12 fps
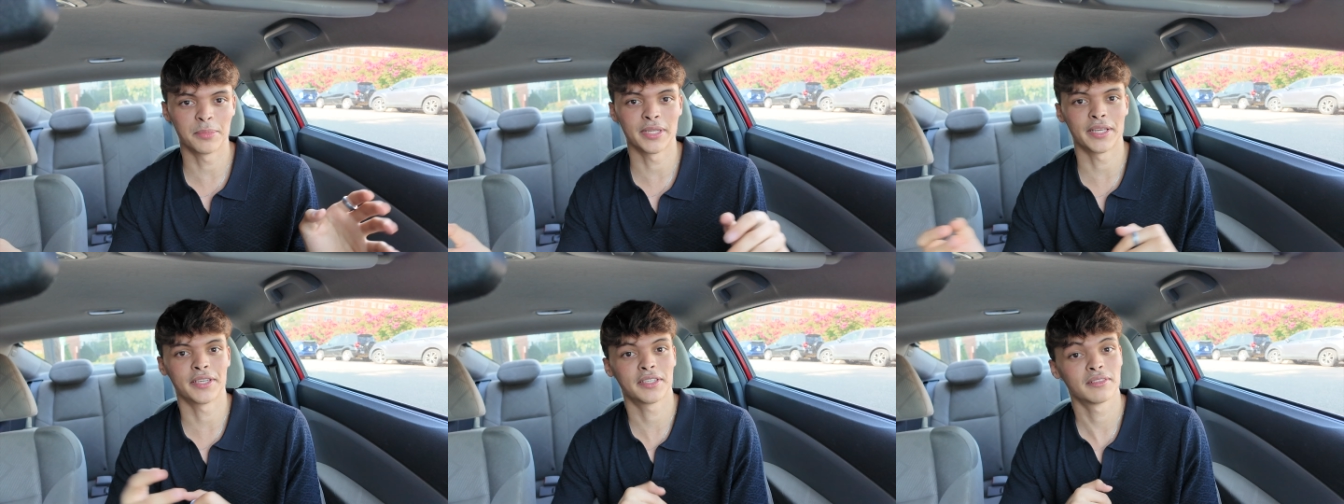But
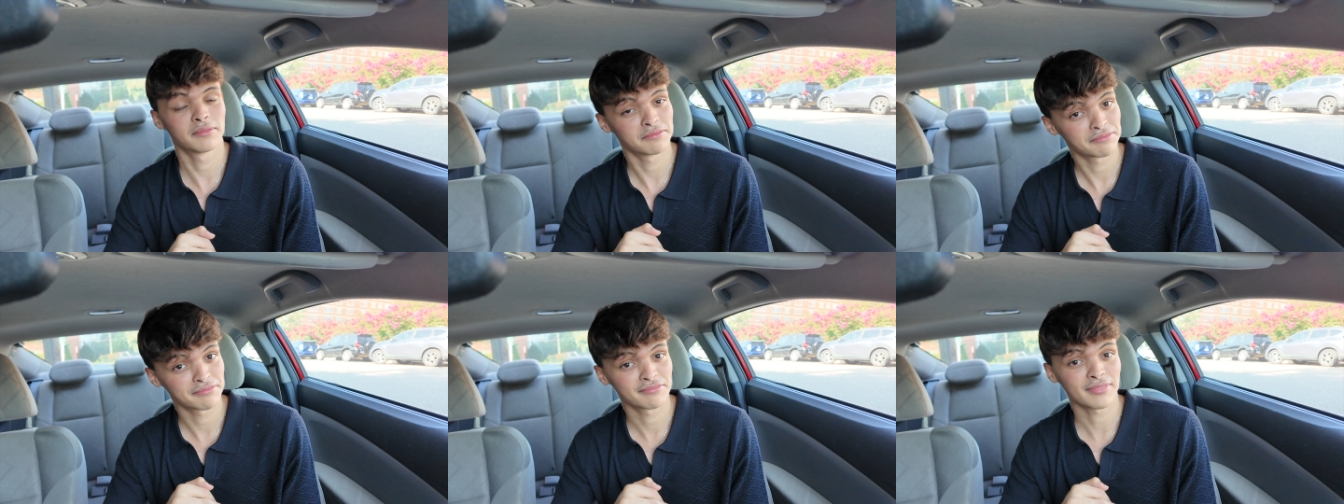like,
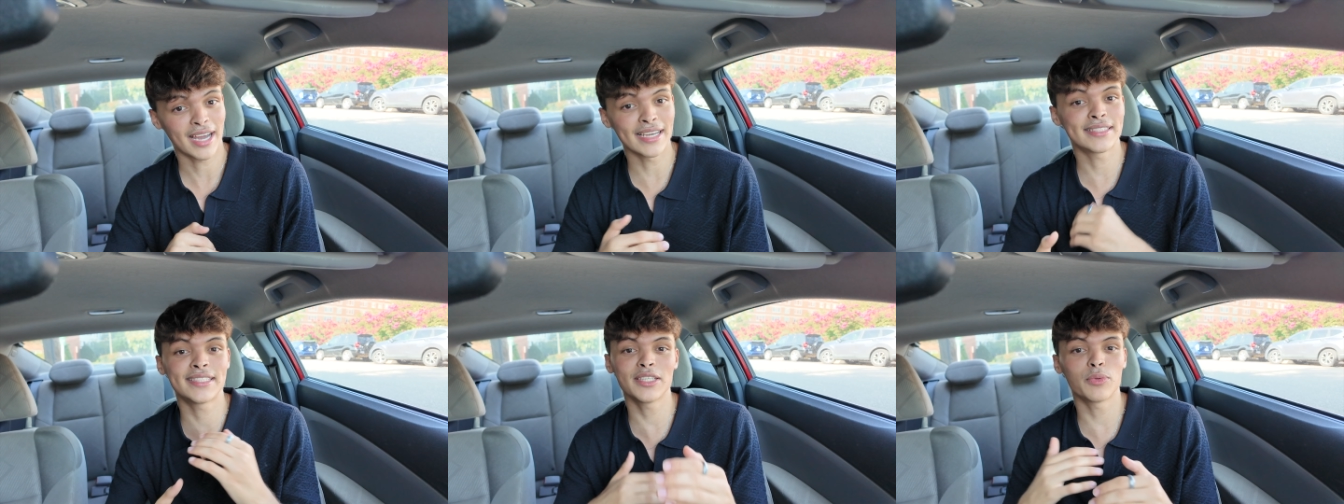I
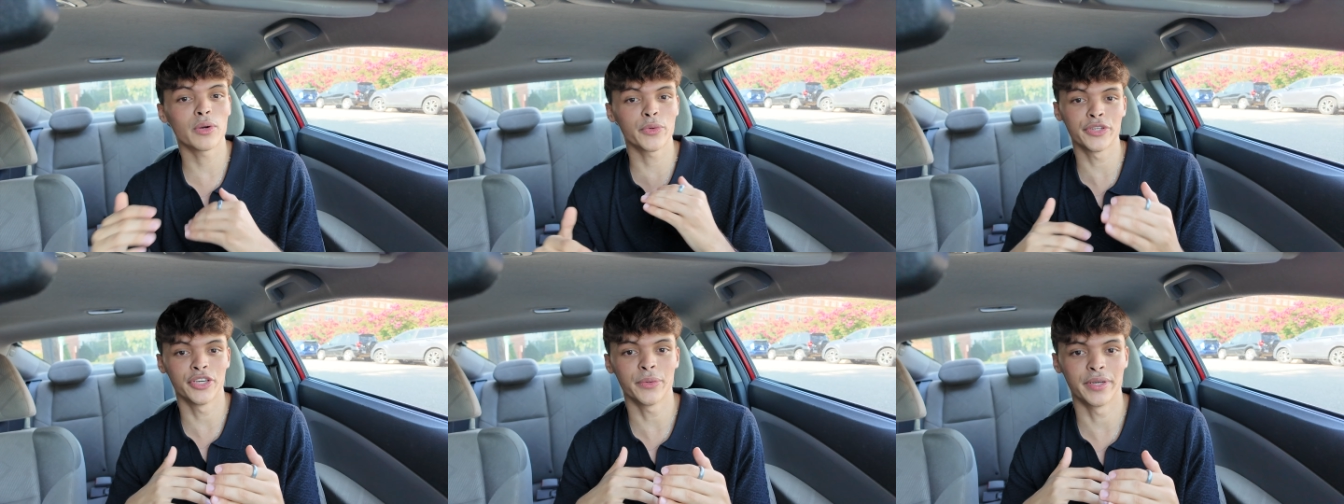see what
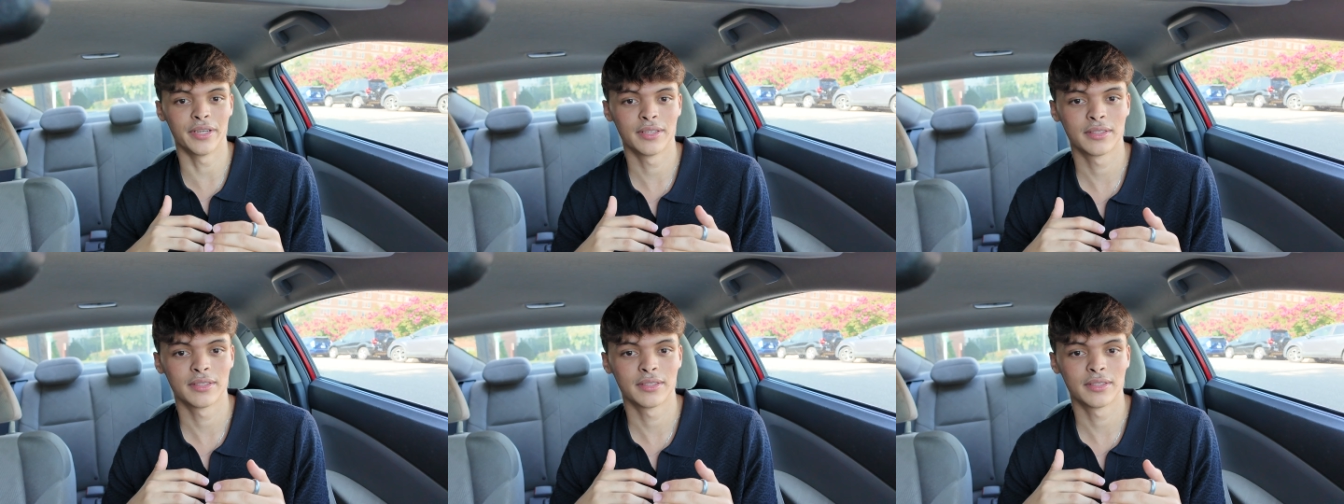we're doing.